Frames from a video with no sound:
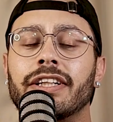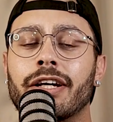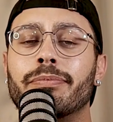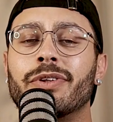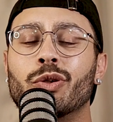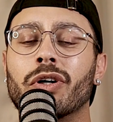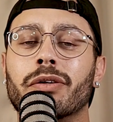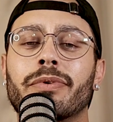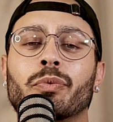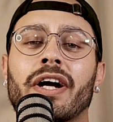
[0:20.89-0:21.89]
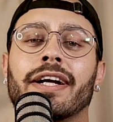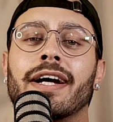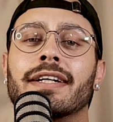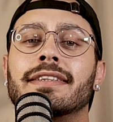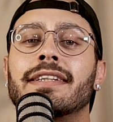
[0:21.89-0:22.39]
Yep, you heard me right,
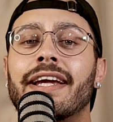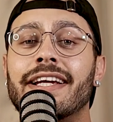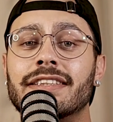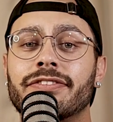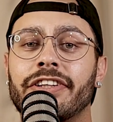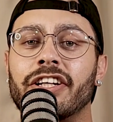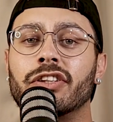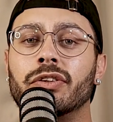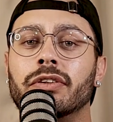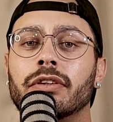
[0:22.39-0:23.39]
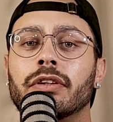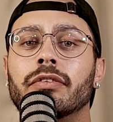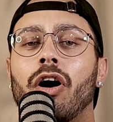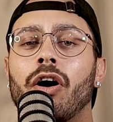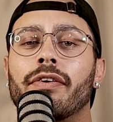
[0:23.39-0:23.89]
guys. His vehicle.
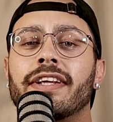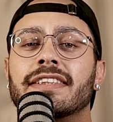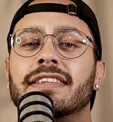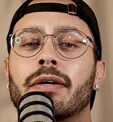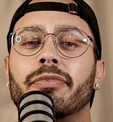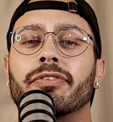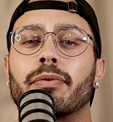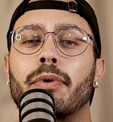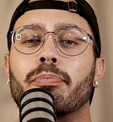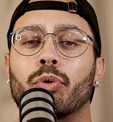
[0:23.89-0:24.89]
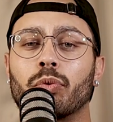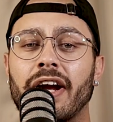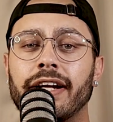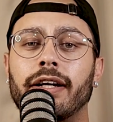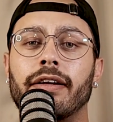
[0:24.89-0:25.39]
All this stemmed from a
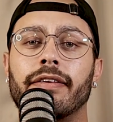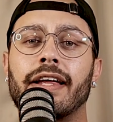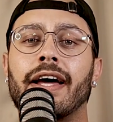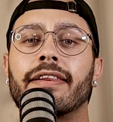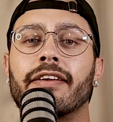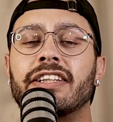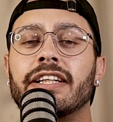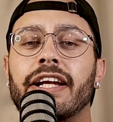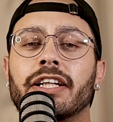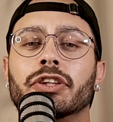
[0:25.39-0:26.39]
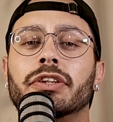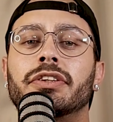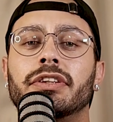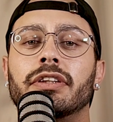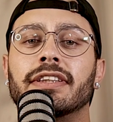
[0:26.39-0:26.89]
prank that the
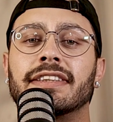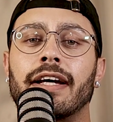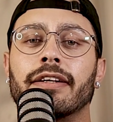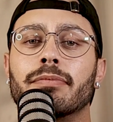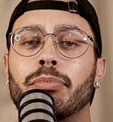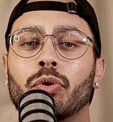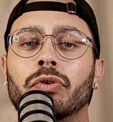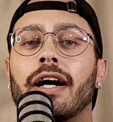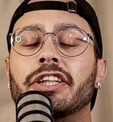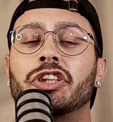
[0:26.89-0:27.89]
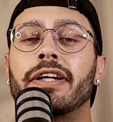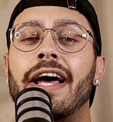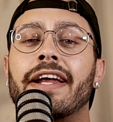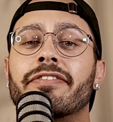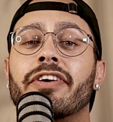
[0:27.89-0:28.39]
teenagers decided to pull. I should
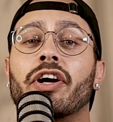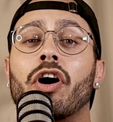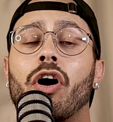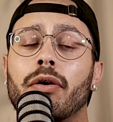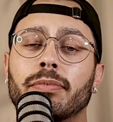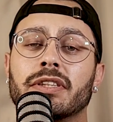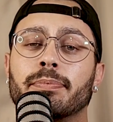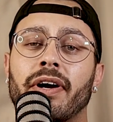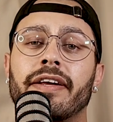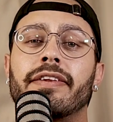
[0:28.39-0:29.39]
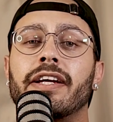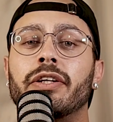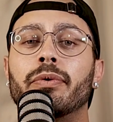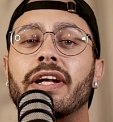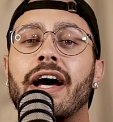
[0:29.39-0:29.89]
add a very harmless prank that
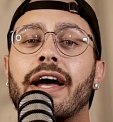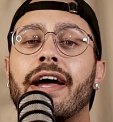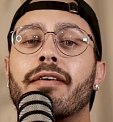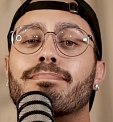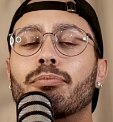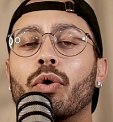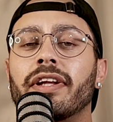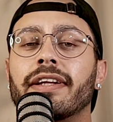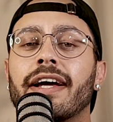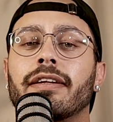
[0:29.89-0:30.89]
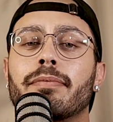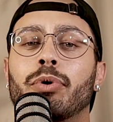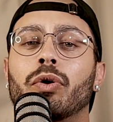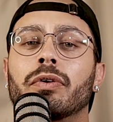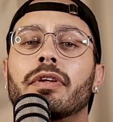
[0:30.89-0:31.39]
you and I have more than likely
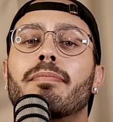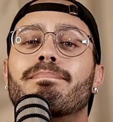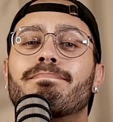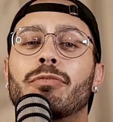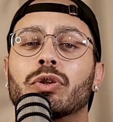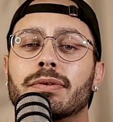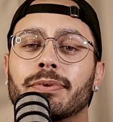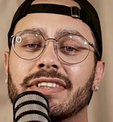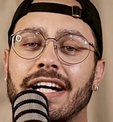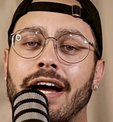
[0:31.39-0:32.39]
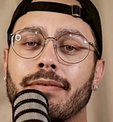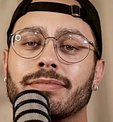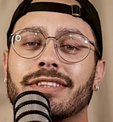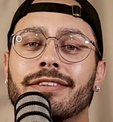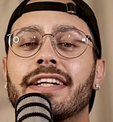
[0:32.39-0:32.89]
pulled multiple
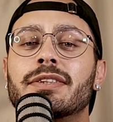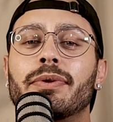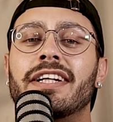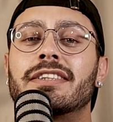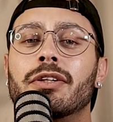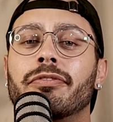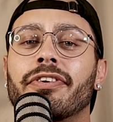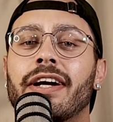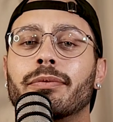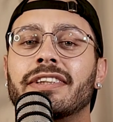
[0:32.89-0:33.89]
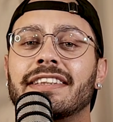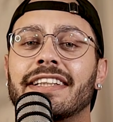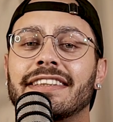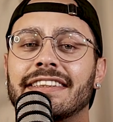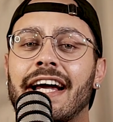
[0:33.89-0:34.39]
times. This one hits home for that reason
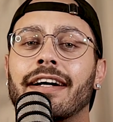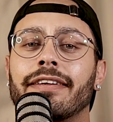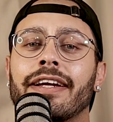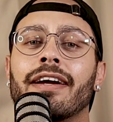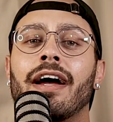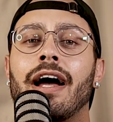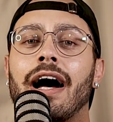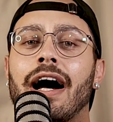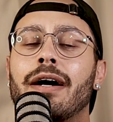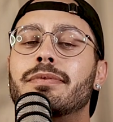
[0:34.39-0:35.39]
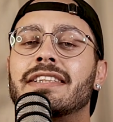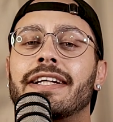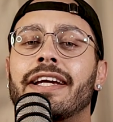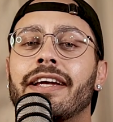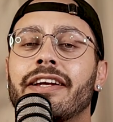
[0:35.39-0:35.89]
exactly. I was a
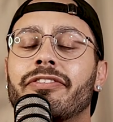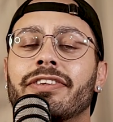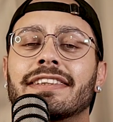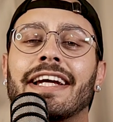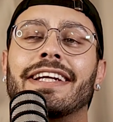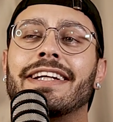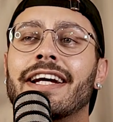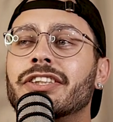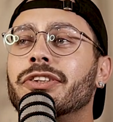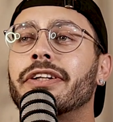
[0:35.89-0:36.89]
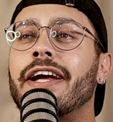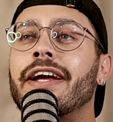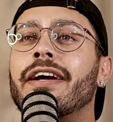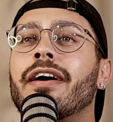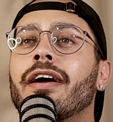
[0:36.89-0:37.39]
kid, it feels like
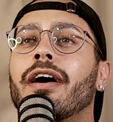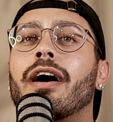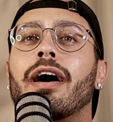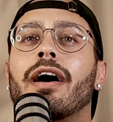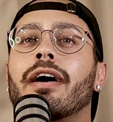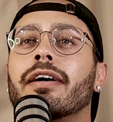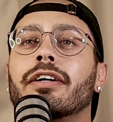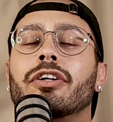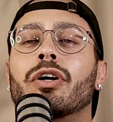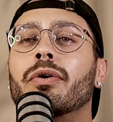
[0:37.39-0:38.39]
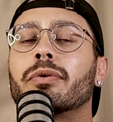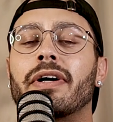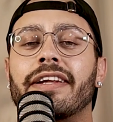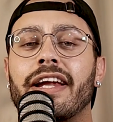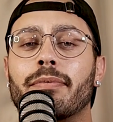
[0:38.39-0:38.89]
yesterday, going
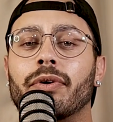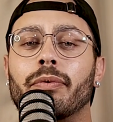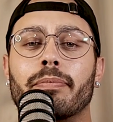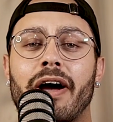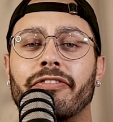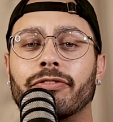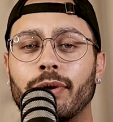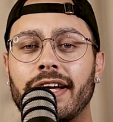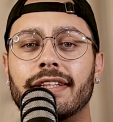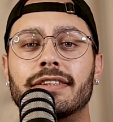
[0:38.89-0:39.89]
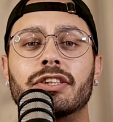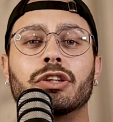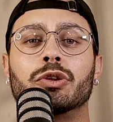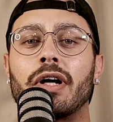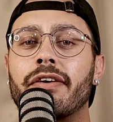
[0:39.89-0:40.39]
around the neighborhood with my friends,
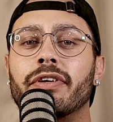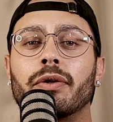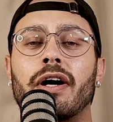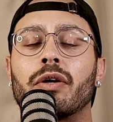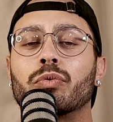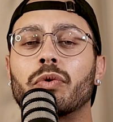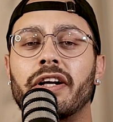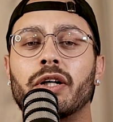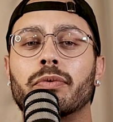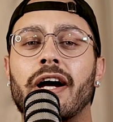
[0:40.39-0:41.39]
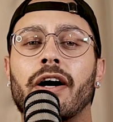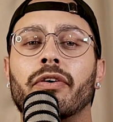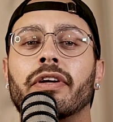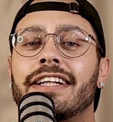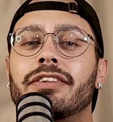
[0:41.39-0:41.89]
driving around, running
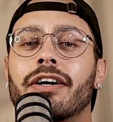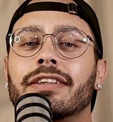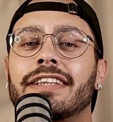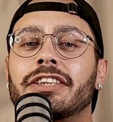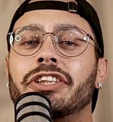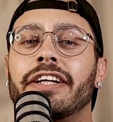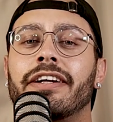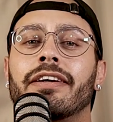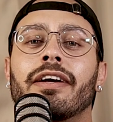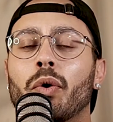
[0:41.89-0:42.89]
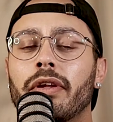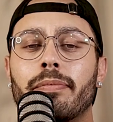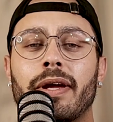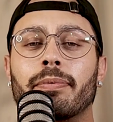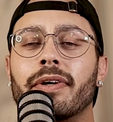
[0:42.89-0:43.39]
around, ding-dong ditching, toilet
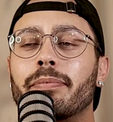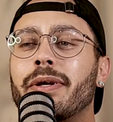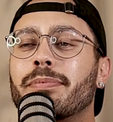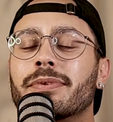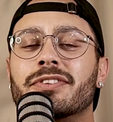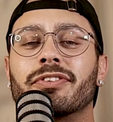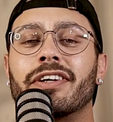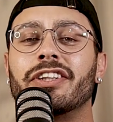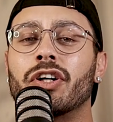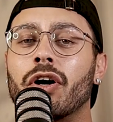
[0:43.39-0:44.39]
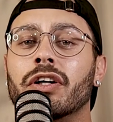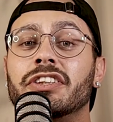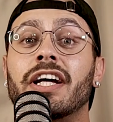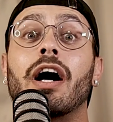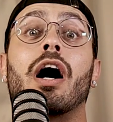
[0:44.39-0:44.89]
papering people's front yards,